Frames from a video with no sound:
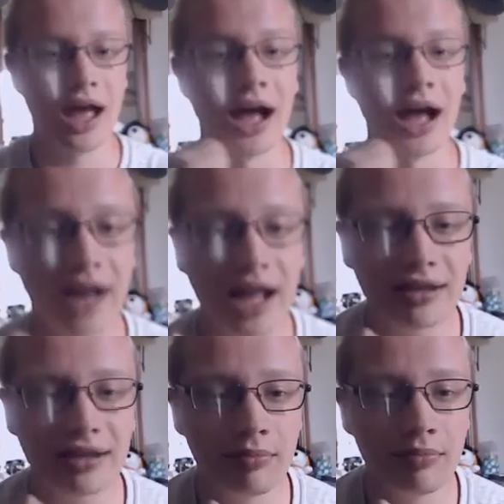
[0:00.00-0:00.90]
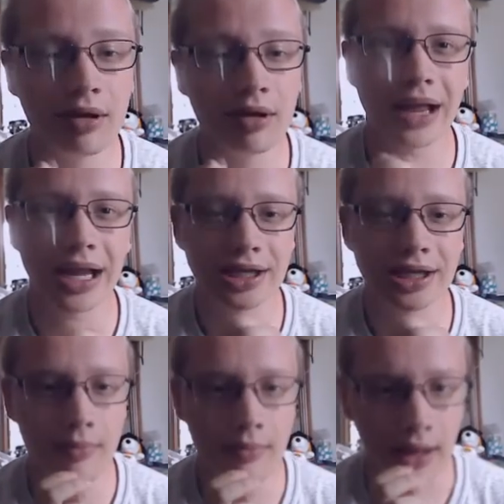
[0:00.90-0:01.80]
A nice
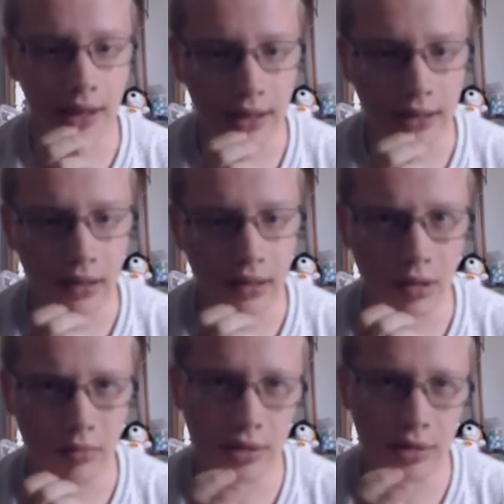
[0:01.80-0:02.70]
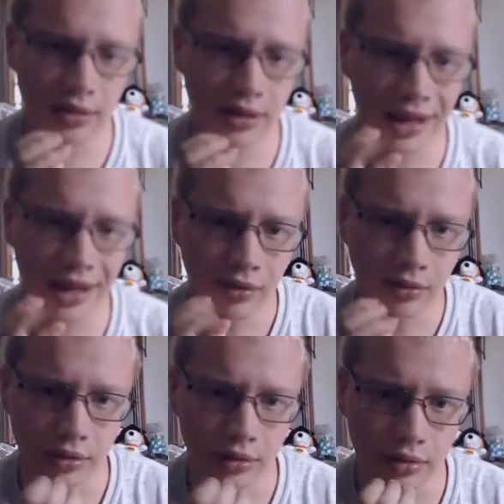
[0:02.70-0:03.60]
middle-aged man, almost
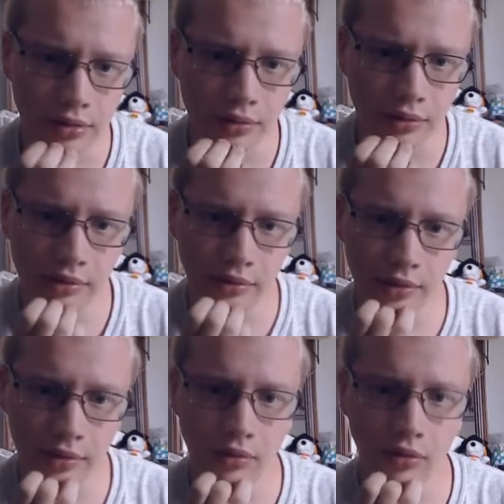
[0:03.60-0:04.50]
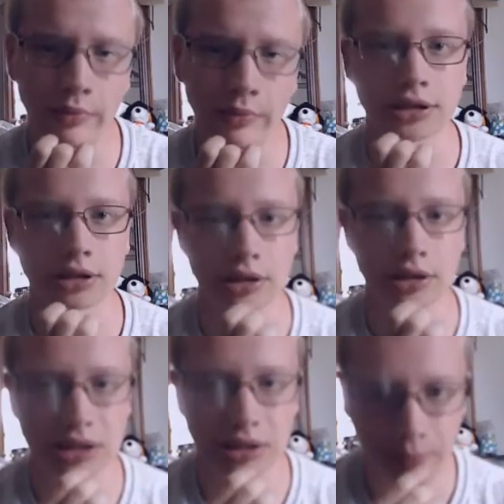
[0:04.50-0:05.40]
elder, who used to go to my
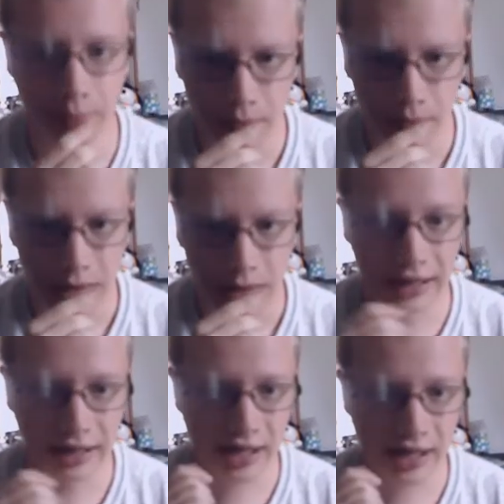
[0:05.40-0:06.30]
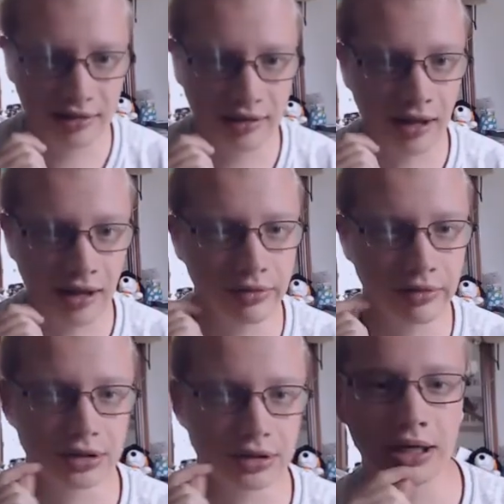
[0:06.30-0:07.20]
church. A nice
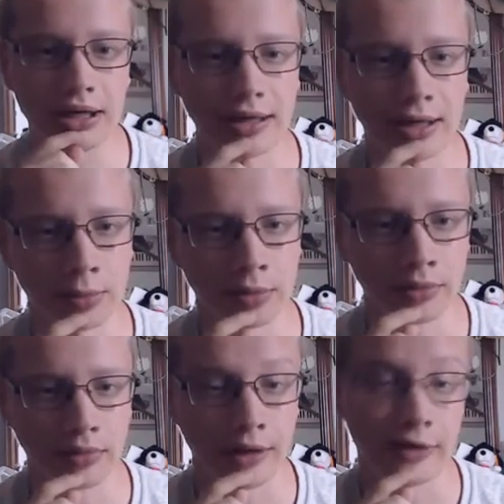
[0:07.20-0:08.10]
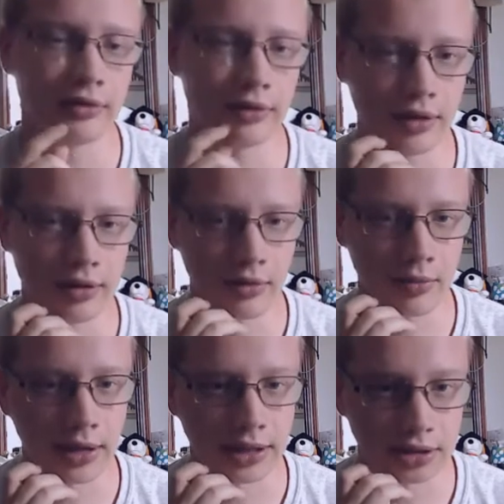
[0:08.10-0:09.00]
elder shut-in couple that used to go to
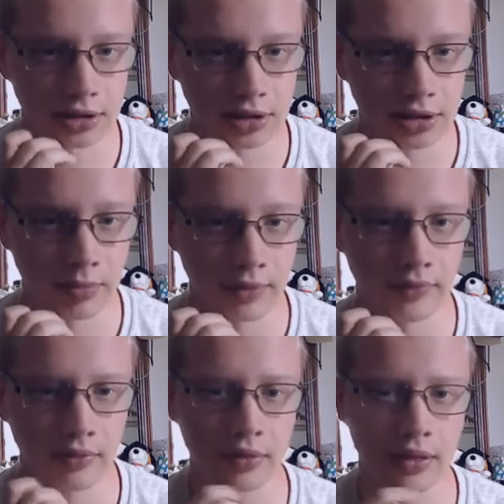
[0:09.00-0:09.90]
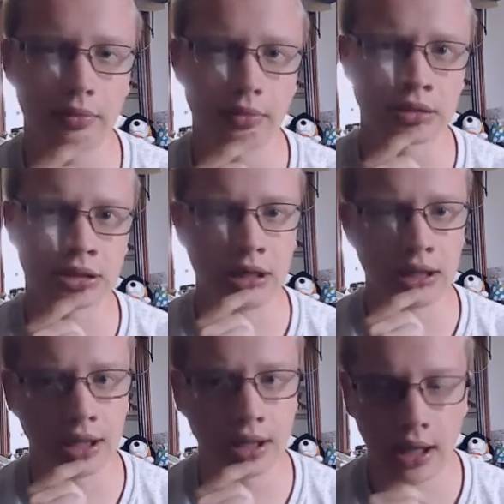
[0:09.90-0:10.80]
my church before they were
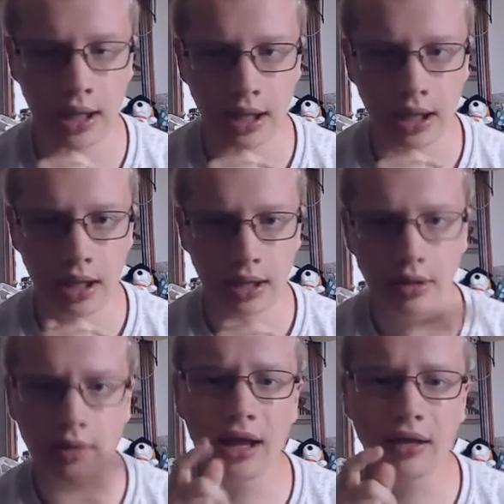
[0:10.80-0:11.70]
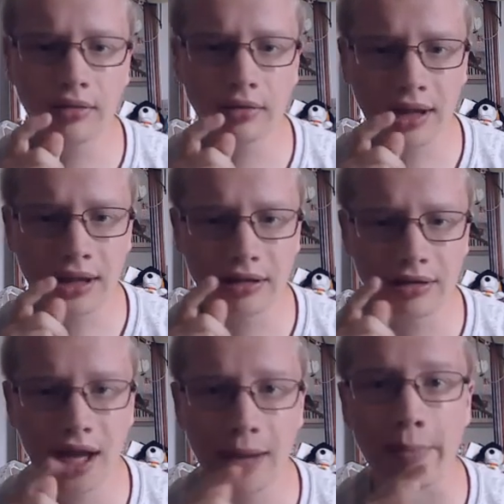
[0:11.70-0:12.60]
shut-in, together in the
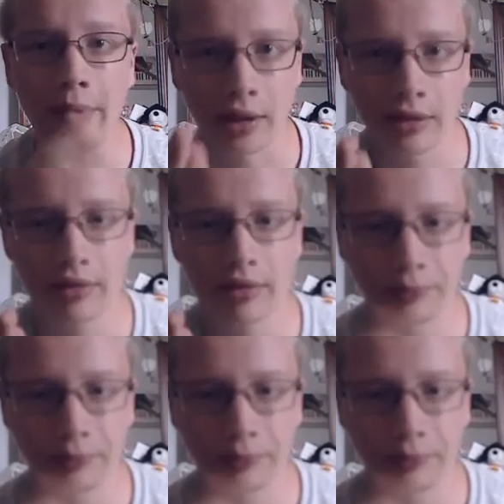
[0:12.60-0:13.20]
same month,